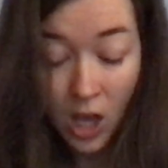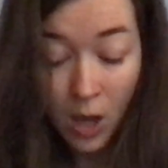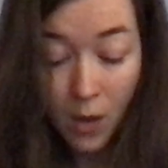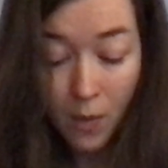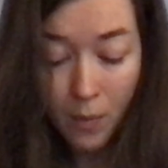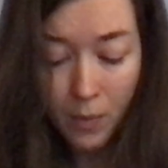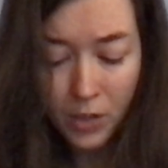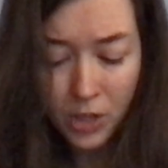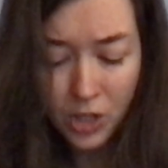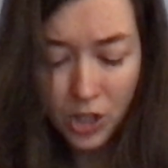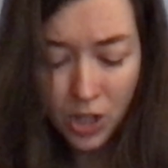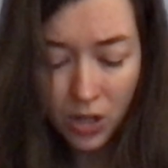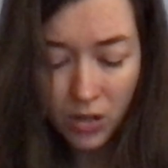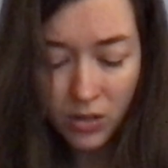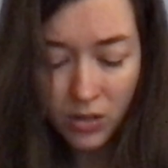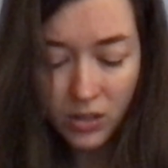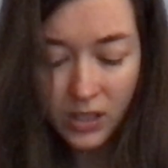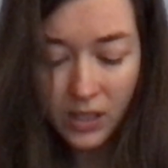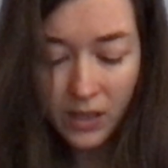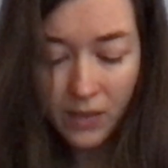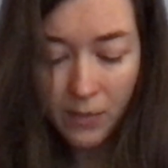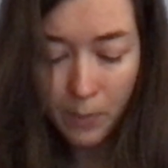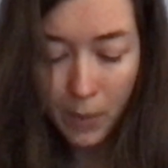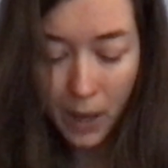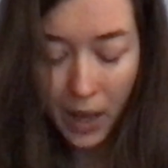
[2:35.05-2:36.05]
But
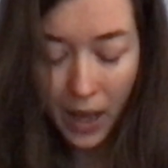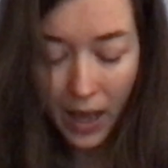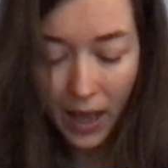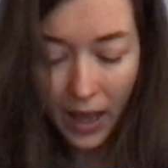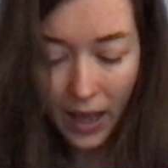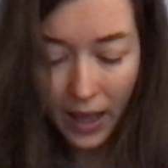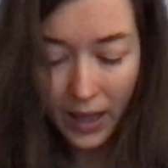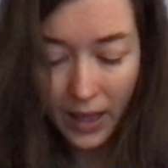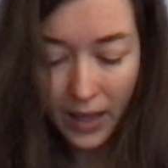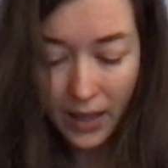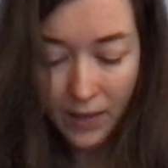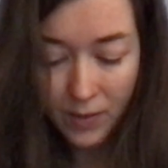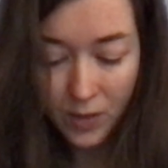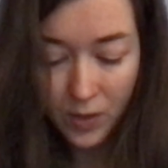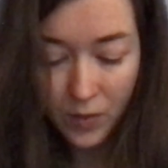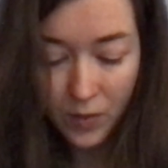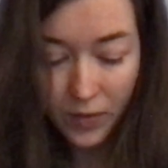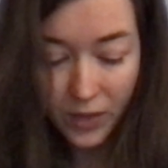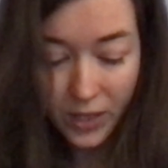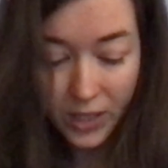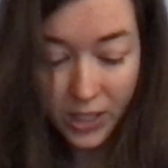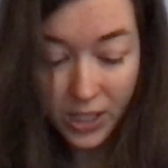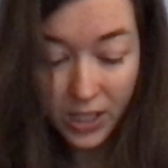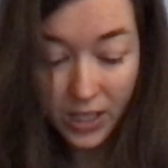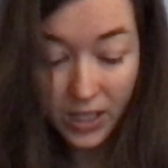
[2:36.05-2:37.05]
Josie Pye, if
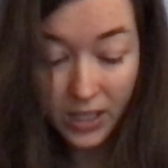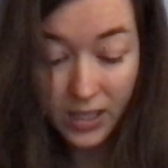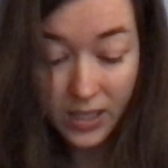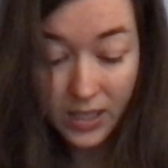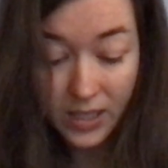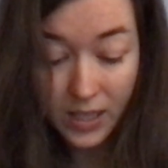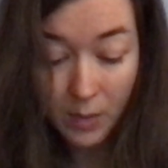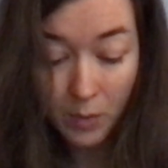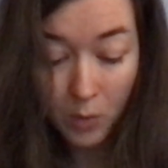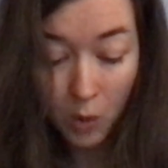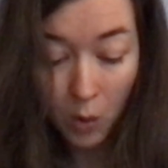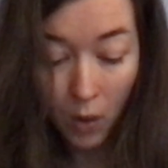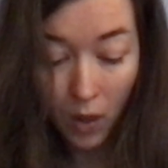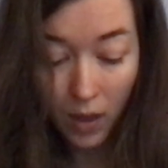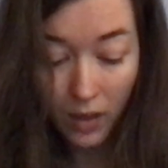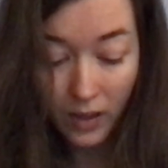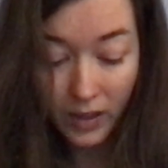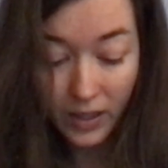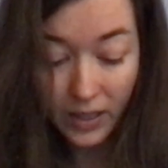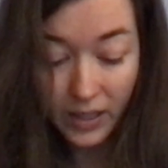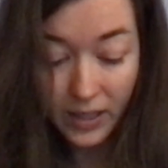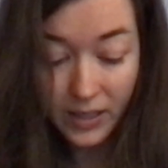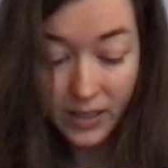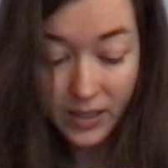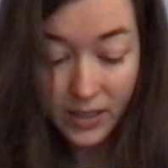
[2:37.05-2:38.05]
deficient in some
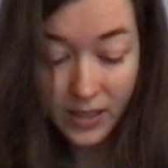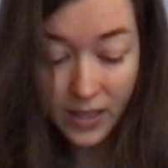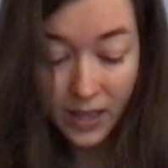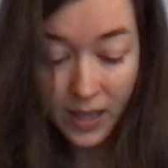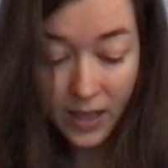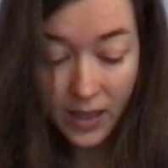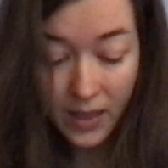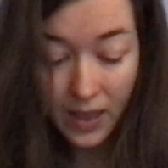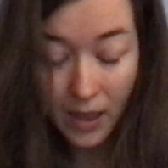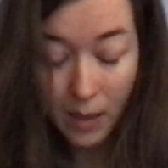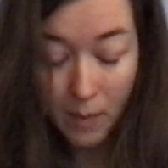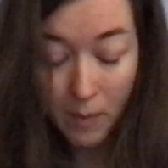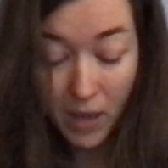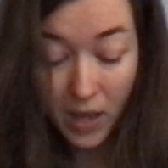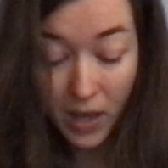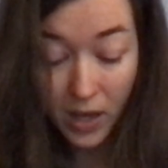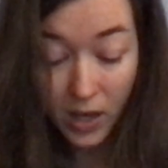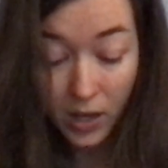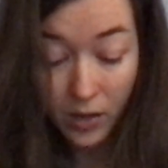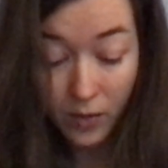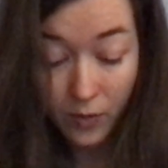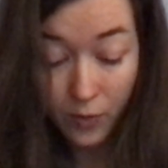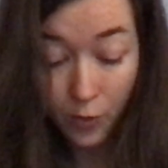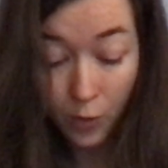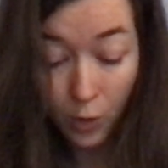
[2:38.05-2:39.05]
qualities that
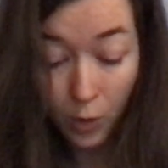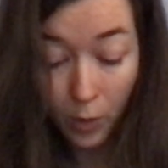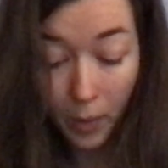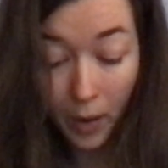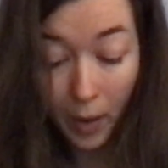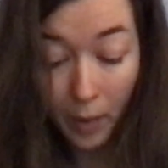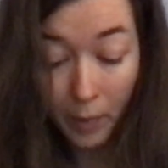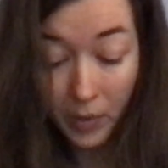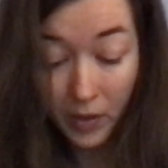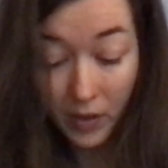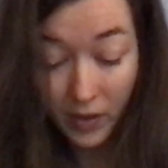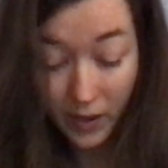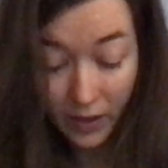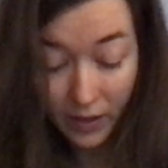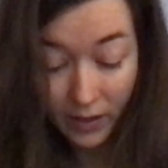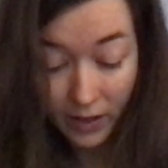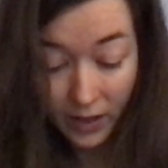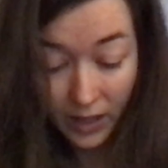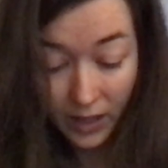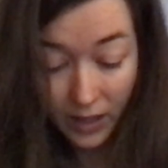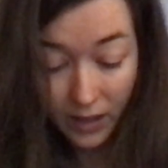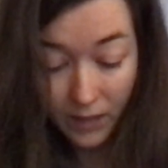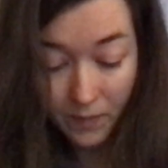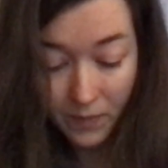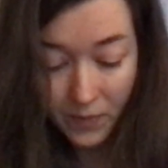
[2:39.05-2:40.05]
make for
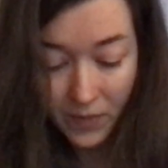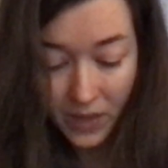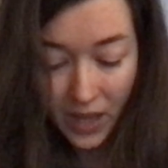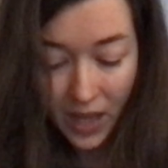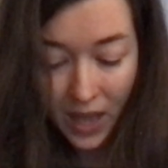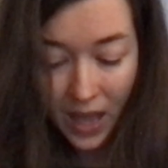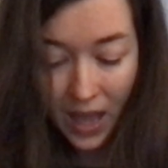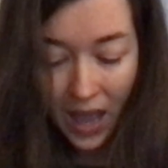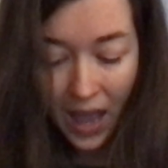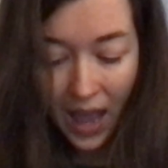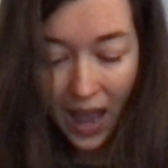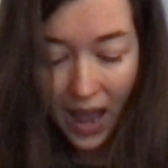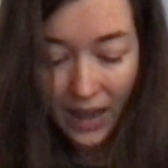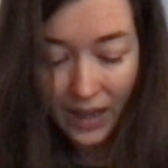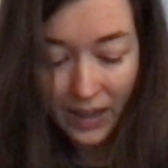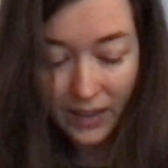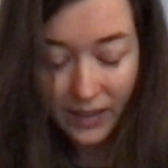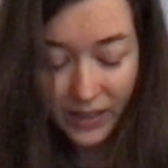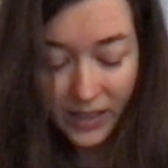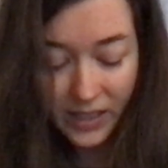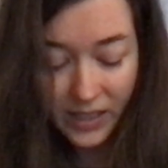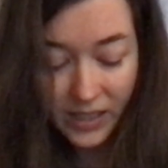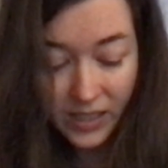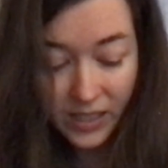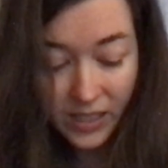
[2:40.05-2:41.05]
popularity, had at
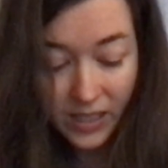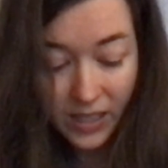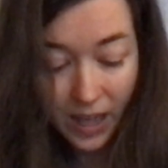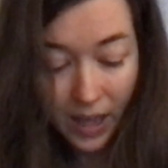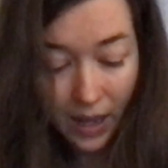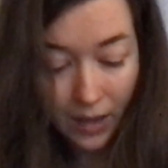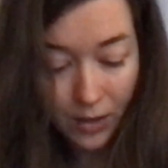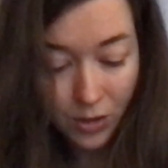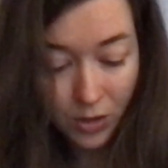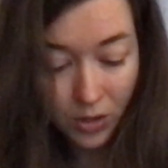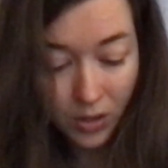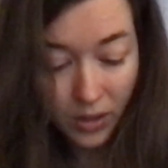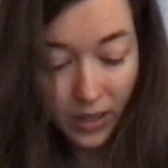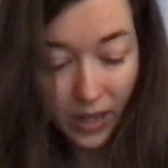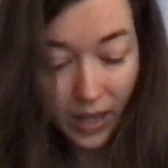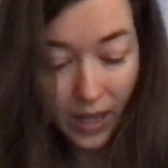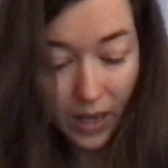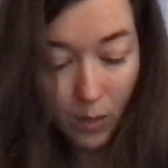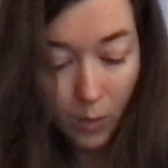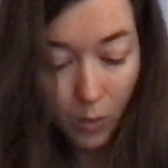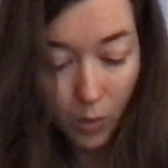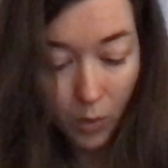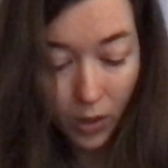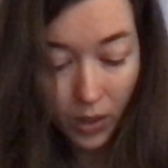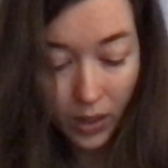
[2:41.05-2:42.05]
least a natural and
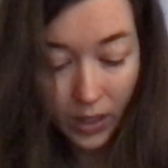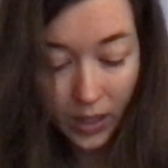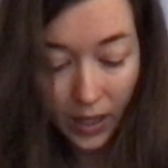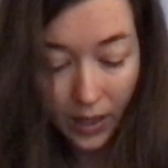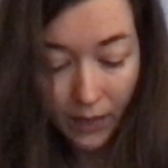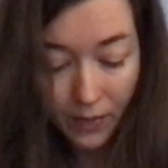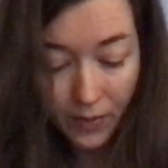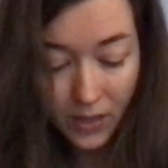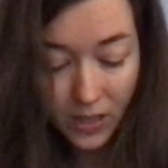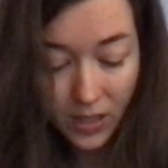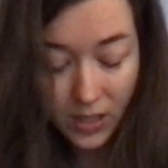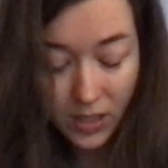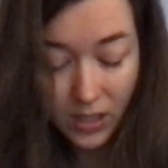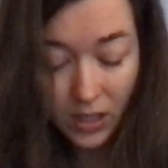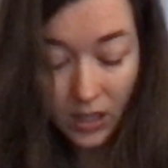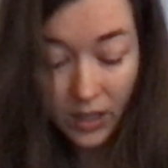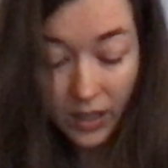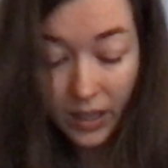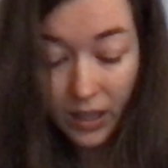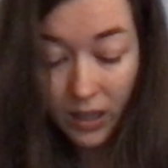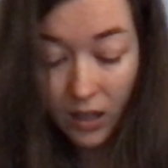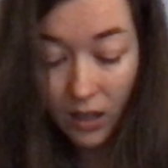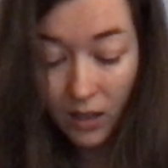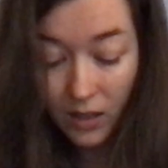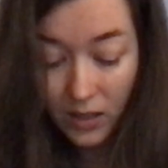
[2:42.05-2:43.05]
inborn gift
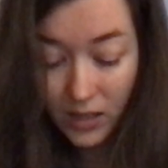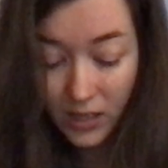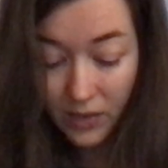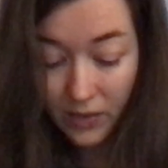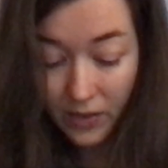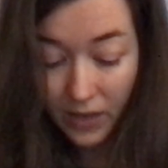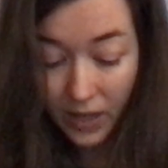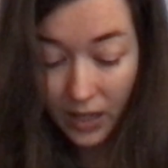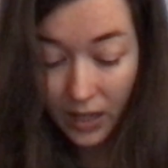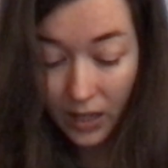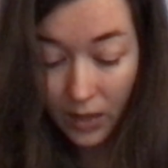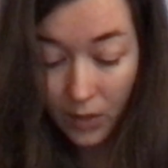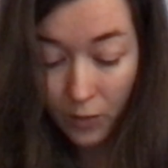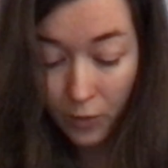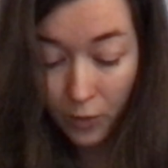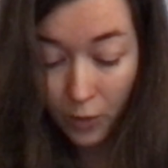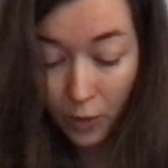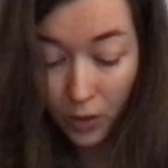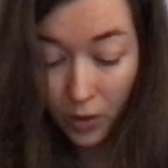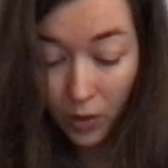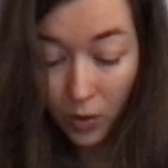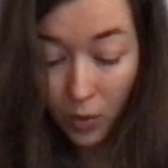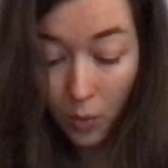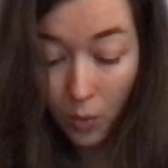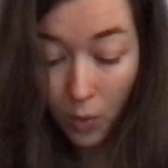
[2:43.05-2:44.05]
dully cultivated
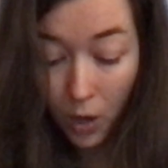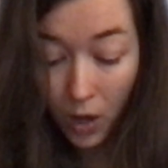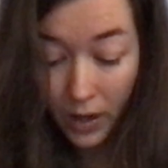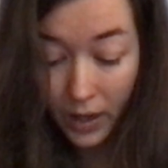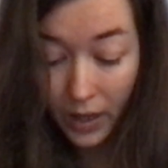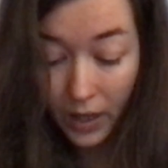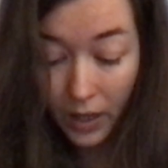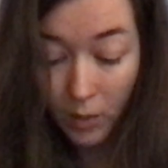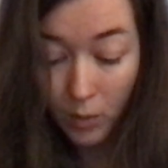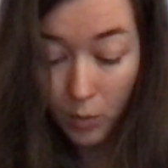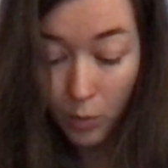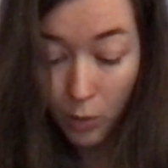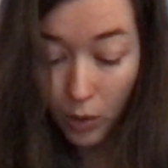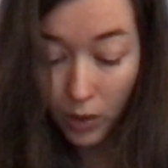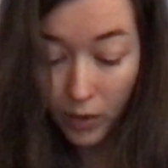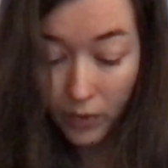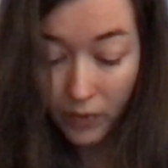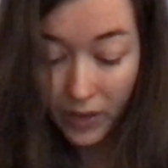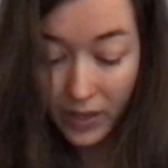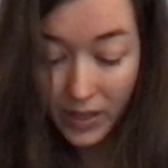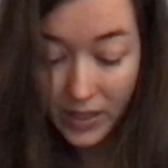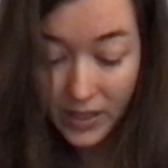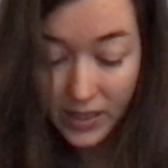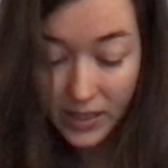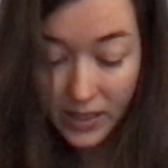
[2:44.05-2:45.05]
for walking board
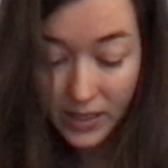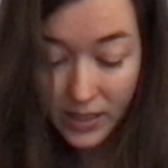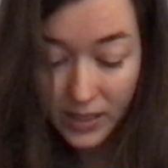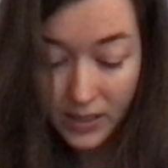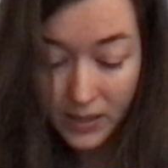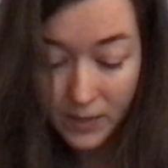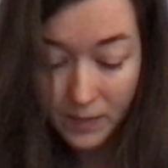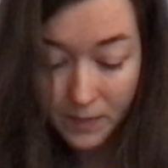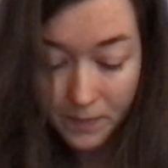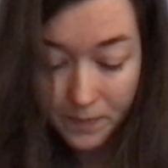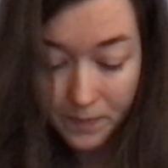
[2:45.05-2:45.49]
fences.